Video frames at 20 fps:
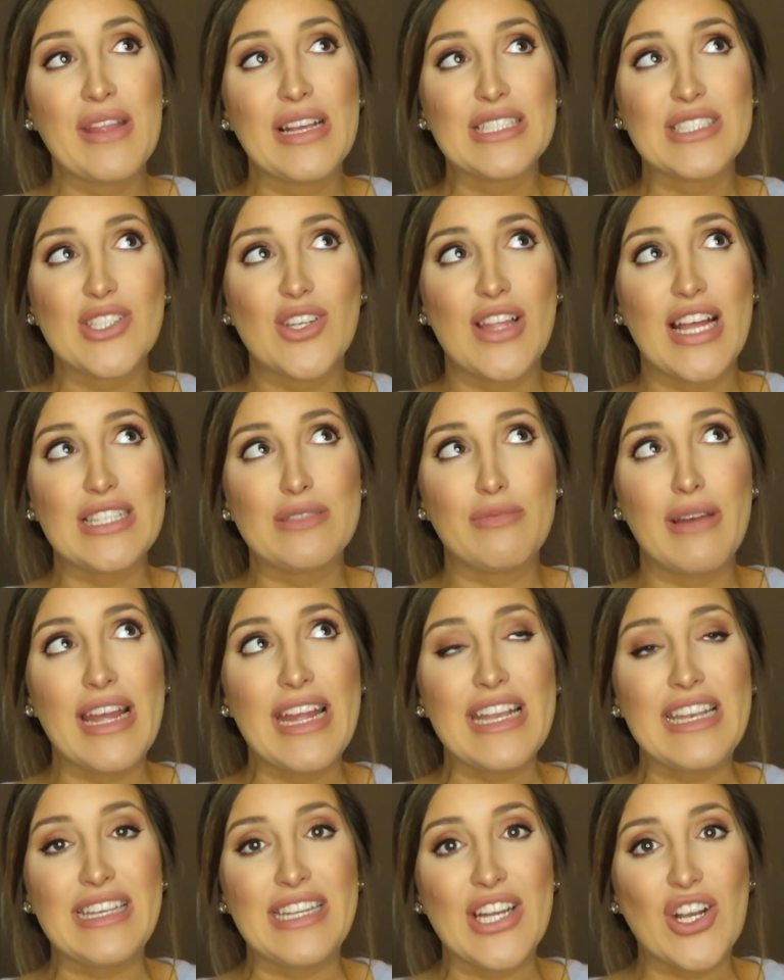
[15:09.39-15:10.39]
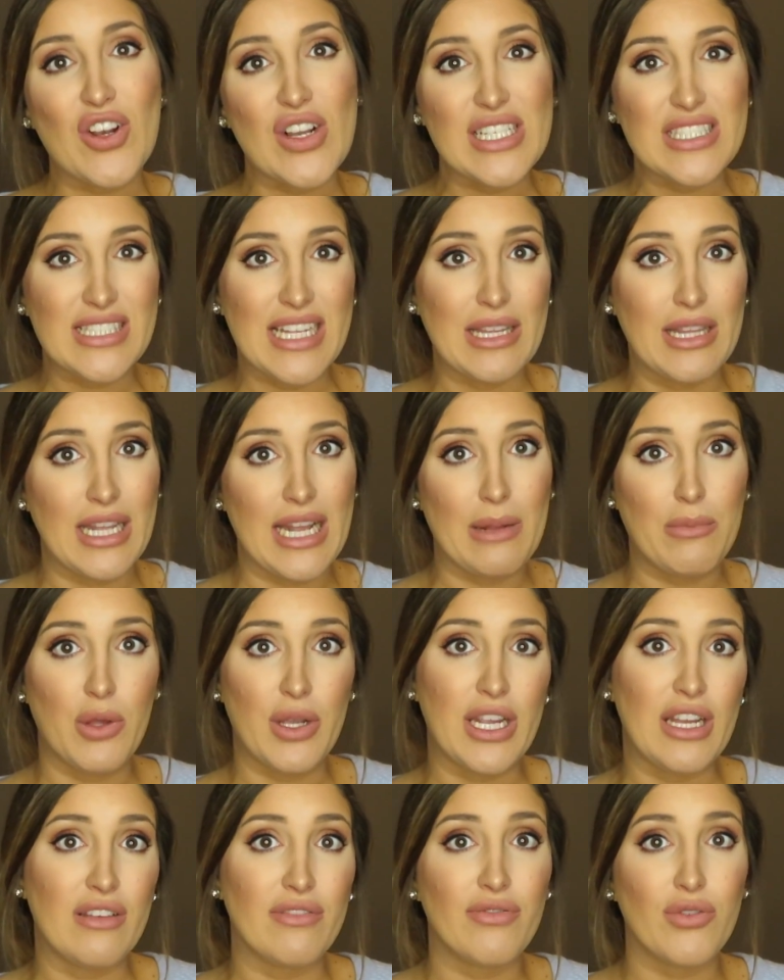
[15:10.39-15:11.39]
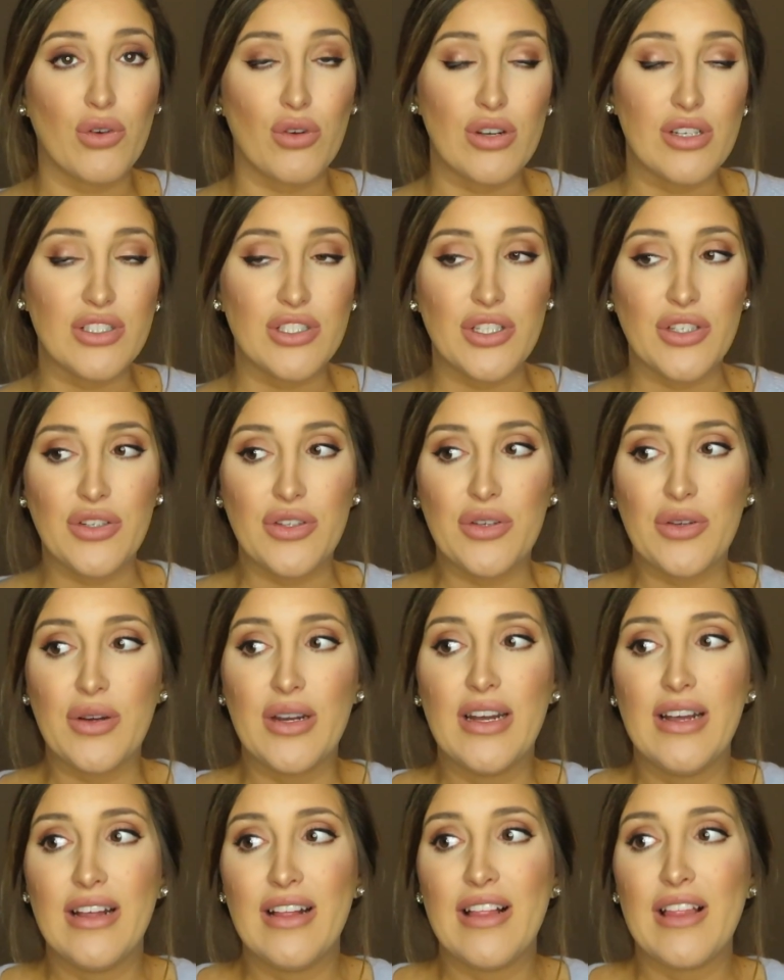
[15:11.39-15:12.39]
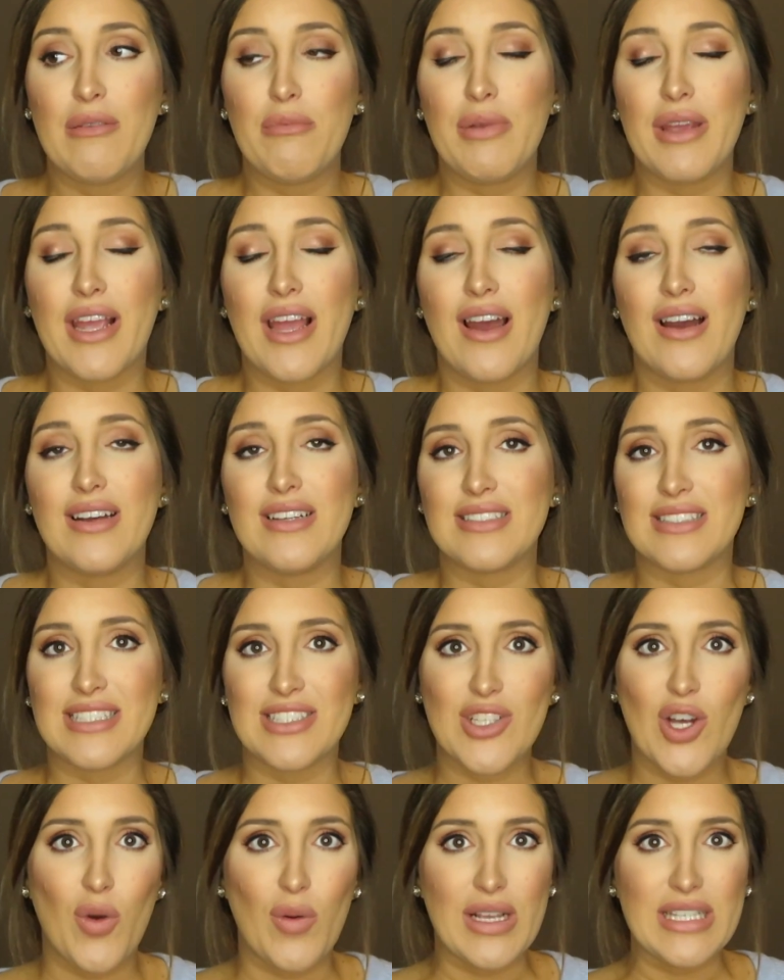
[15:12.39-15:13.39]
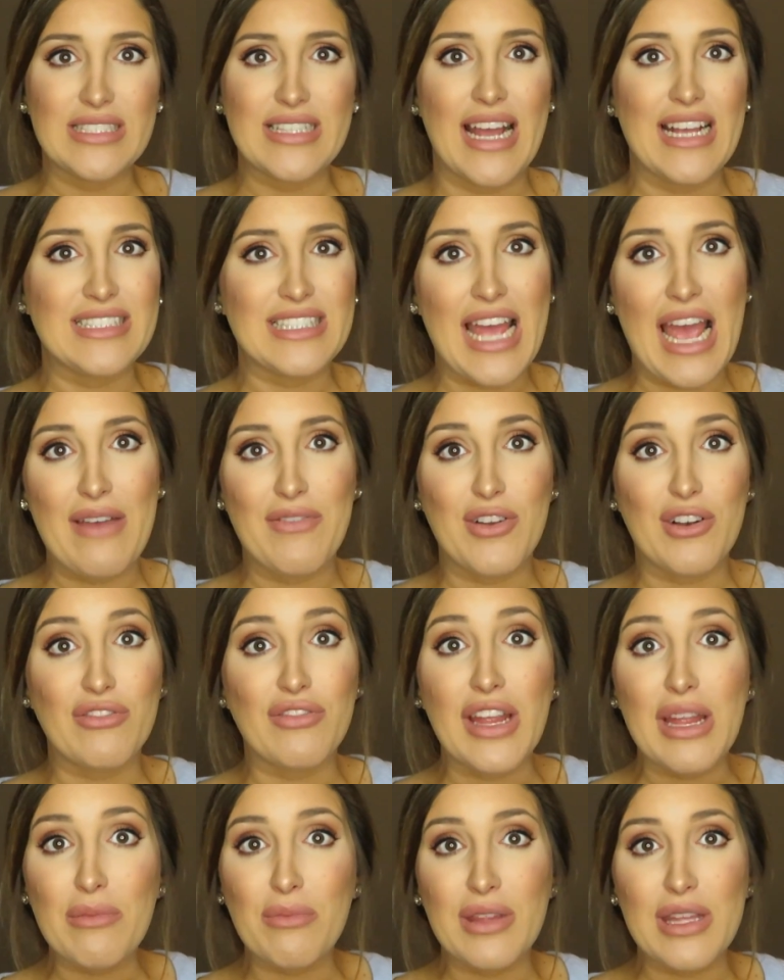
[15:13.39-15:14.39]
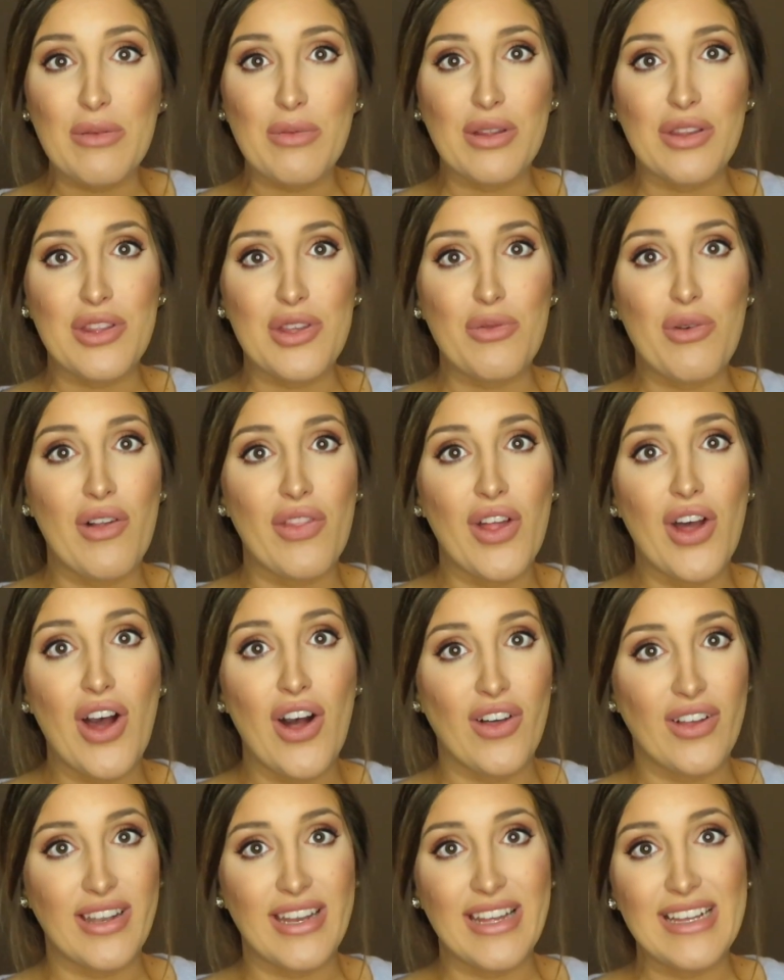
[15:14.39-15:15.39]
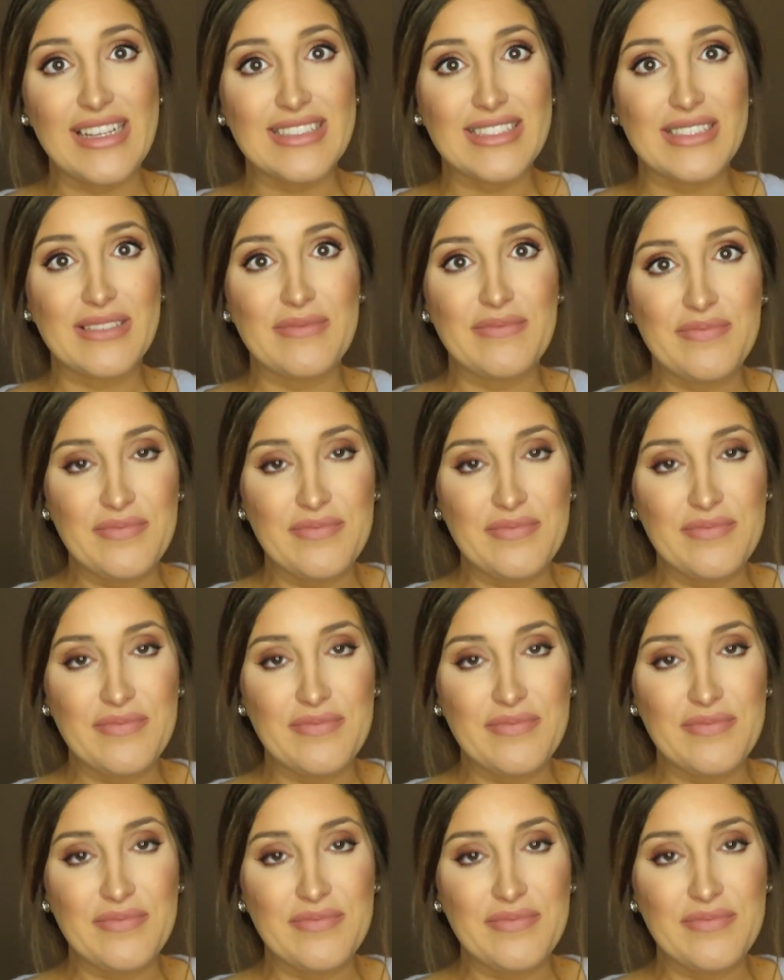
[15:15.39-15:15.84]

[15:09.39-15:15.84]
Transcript: So that's my nearest thing that I'm looking forward to, because it's always nice to have your family with you on the holidays.